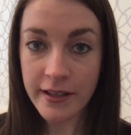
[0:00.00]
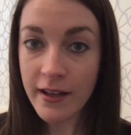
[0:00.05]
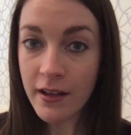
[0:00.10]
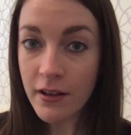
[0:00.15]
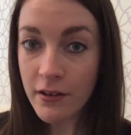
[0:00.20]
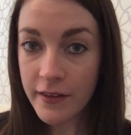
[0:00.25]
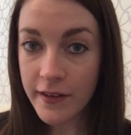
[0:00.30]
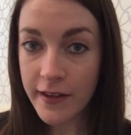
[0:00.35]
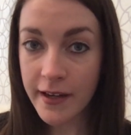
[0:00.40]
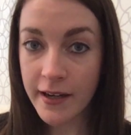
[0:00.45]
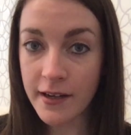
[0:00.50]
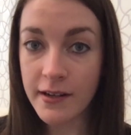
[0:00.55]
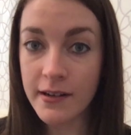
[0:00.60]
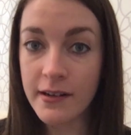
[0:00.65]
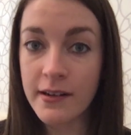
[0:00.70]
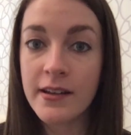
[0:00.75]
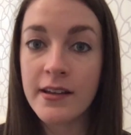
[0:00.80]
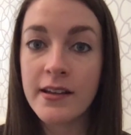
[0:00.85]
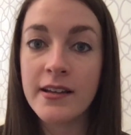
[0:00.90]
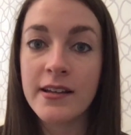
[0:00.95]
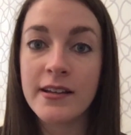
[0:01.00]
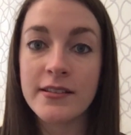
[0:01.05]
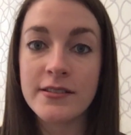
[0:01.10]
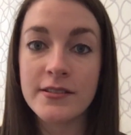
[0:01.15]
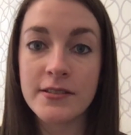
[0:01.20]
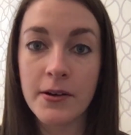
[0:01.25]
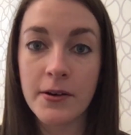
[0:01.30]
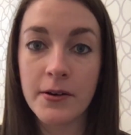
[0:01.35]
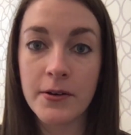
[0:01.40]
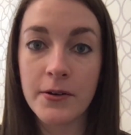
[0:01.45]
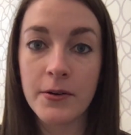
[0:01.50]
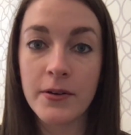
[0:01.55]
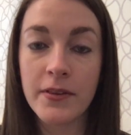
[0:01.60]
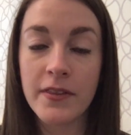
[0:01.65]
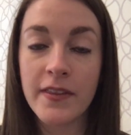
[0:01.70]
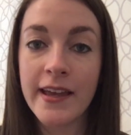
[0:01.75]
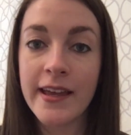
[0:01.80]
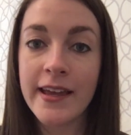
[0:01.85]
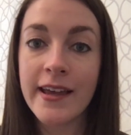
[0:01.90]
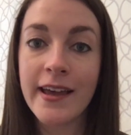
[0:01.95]
health care. So
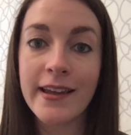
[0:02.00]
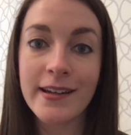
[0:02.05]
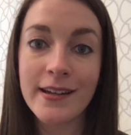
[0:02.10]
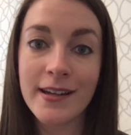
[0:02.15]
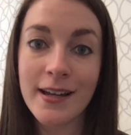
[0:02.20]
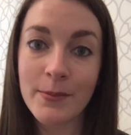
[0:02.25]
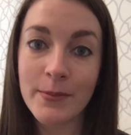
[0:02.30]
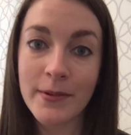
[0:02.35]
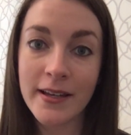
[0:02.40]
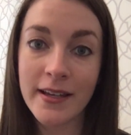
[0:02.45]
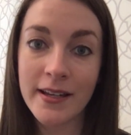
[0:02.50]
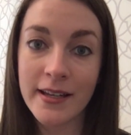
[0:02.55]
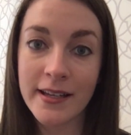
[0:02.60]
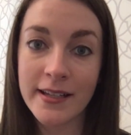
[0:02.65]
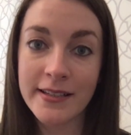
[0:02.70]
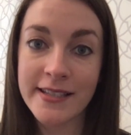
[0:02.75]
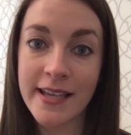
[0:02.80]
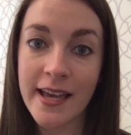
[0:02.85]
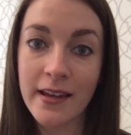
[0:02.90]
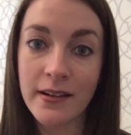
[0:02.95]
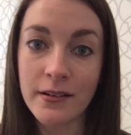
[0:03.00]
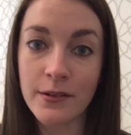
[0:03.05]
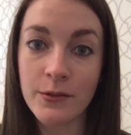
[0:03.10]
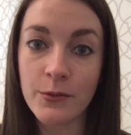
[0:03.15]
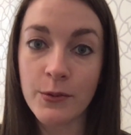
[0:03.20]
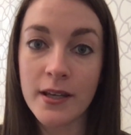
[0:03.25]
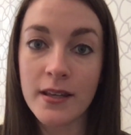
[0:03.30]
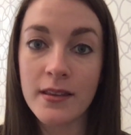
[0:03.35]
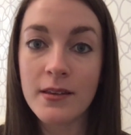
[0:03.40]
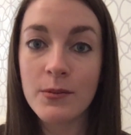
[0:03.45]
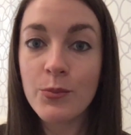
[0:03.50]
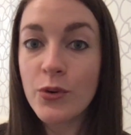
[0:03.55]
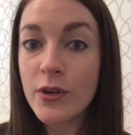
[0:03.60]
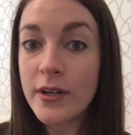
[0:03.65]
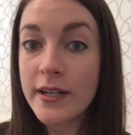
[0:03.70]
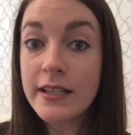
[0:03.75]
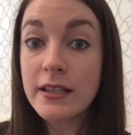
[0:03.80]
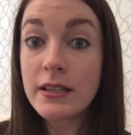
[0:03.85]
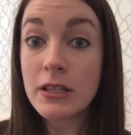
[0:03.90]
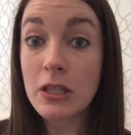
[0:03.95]
they ended up getting saddled with a
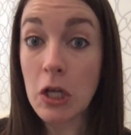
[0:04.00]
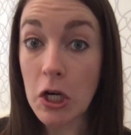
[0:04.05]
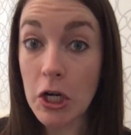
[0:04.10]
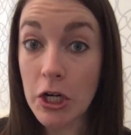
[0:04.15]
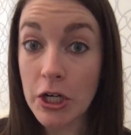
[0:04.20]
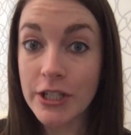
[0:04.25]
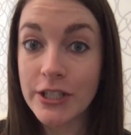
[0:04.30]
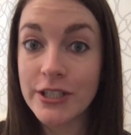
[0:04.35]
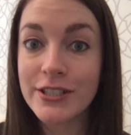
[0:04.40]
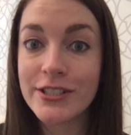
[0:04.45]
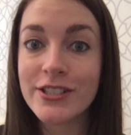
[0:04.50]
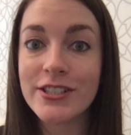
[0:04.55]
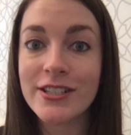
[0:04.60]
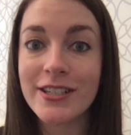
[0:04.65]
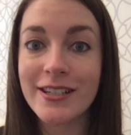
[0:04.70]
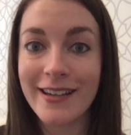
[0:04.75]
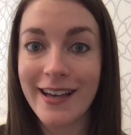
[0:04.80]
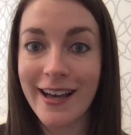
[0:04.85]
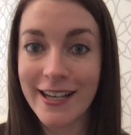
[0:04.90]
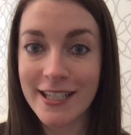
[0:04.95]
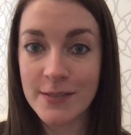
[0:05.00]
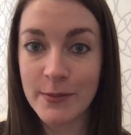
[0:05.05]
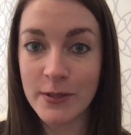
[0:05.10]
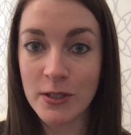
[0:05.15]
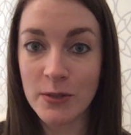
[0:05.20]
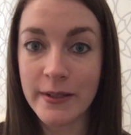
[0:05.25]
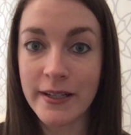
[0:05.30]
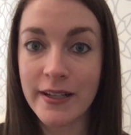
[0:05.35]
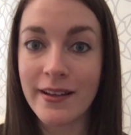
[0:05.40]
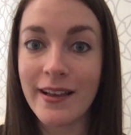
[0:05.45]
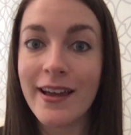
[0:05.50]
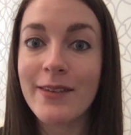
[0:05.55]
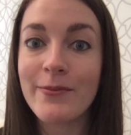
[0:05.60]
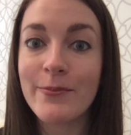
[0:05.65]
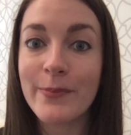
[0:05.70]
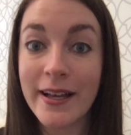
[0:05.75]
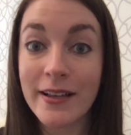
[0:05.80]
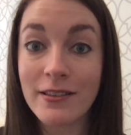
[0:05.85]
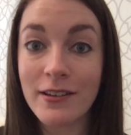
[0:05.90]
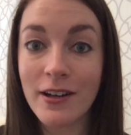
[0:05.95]
pretty large hospital bill. And
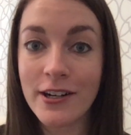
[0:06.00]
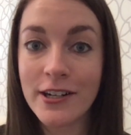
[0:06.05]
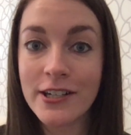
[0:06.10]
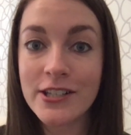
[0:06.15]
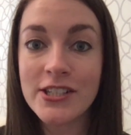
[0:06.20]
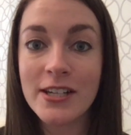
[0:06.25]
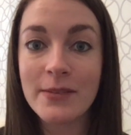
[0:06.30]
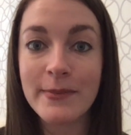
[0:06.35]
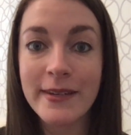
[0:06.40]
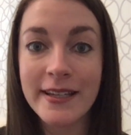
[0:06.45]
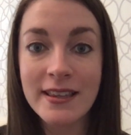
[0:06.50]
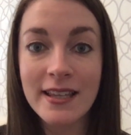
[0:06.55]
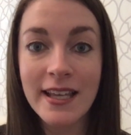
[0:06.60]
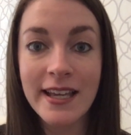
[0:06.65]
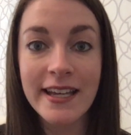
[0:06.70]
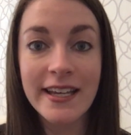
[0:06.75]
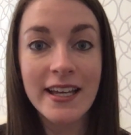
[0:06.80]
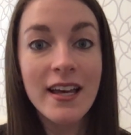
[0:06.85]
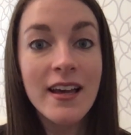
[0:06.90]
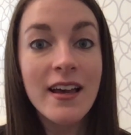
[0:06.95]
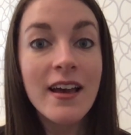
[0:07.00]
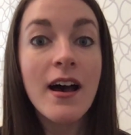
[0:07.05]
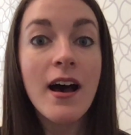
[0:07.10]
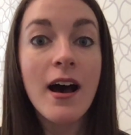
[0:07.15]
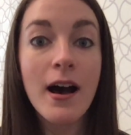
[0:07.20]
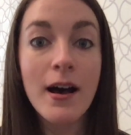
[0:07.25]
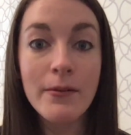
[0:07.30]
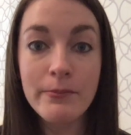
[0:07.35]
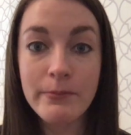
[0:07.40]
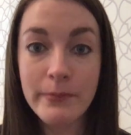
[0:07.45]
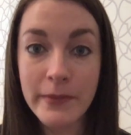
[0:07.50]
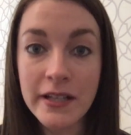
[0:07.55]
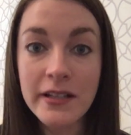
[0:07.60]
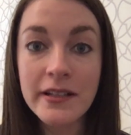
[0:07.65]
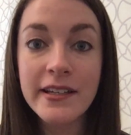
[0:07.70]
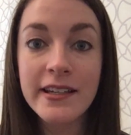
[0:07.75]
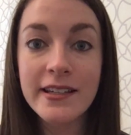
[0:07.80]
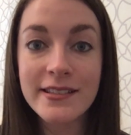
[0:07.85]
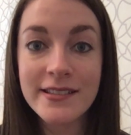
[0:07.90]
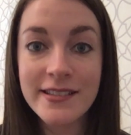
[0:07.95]
by large, I mean like $1
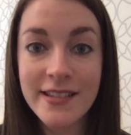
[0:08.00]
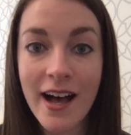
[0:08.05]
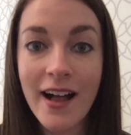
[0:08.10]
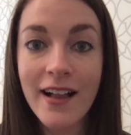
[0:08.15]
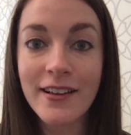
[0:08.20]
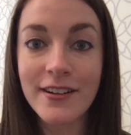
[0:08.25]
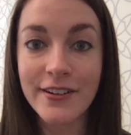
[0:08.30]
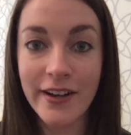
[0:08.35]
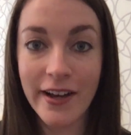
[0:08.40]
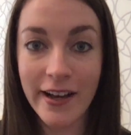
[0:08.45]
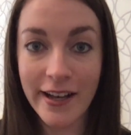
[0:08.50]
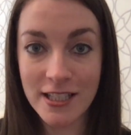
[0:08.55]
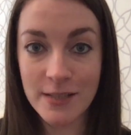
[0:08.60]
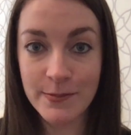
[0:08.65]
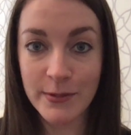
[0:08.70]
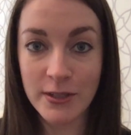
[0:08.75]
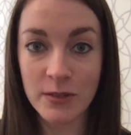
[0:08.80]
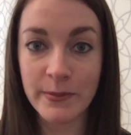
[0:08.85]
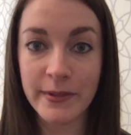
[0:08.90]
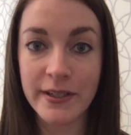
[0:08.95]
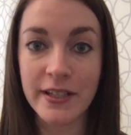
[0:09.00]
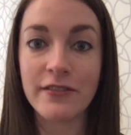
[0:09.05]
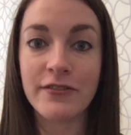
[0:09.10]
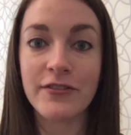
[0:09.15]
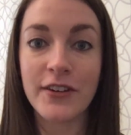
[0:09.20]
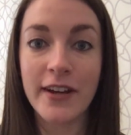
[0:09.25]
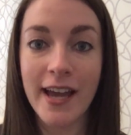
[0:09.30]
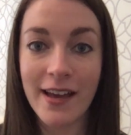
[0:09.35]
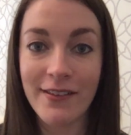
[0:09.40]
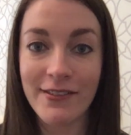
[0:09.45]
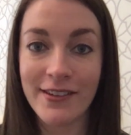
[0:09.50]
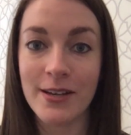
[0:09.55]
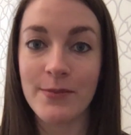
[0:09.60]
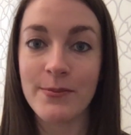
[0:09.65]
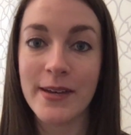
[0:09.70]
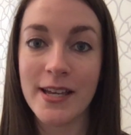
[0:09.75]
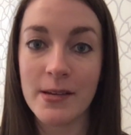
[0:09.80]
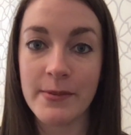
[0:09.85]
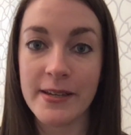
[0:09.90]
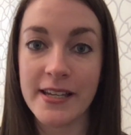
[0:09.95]
million hospital bill for having a
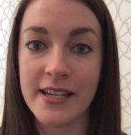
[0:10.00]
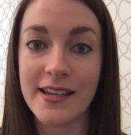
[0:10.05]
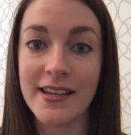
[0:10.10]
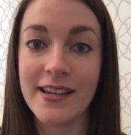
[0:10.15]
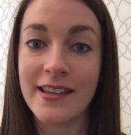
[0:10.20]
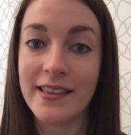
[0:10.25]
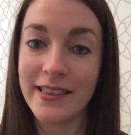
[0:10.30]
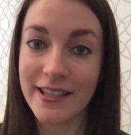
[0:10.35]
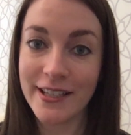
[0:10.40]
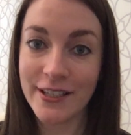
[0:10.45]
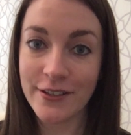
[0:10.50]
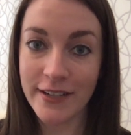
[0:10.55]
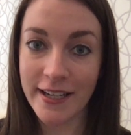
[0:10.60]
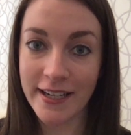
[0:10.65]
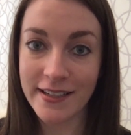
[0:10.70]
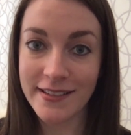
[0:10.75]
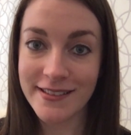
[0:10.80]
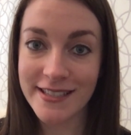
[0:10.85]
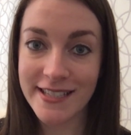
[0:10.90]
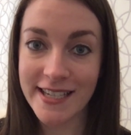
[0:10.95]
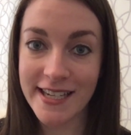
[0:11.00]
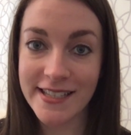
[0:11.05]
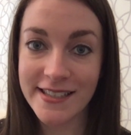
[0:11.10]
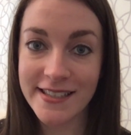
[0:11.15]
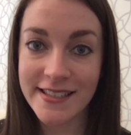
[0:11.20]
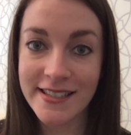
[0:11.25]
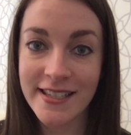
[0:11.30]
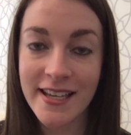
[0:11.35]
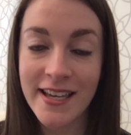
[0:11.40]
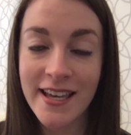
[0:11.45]
baby in the United States.